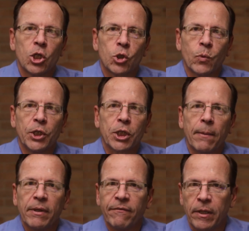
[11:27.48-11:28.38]
Swedish
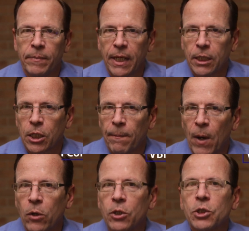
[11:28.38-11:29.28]
company VBN
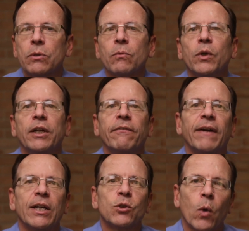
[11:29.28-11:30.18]
Components
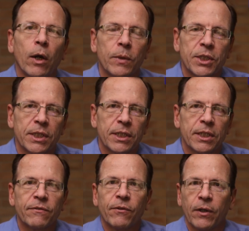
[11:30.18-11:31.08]
redefines wear
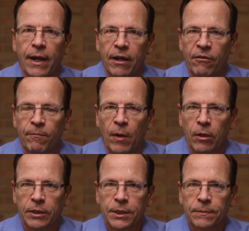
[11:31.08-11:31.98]
resistance for your additive
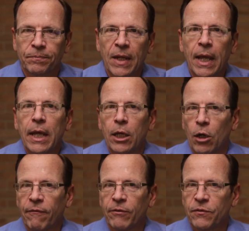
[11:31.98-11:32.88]
parts. It
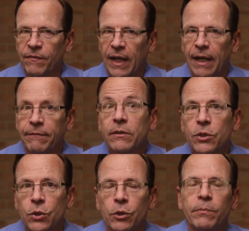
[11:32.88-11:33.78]
offers 5,
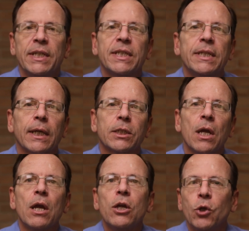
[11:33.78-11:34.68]
soon to be 6,
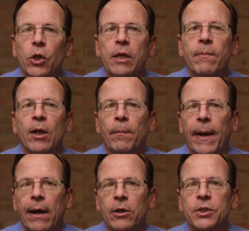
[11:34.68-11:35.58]
unique metal
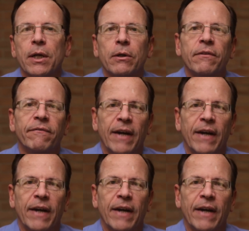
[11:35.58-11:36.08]
powders under the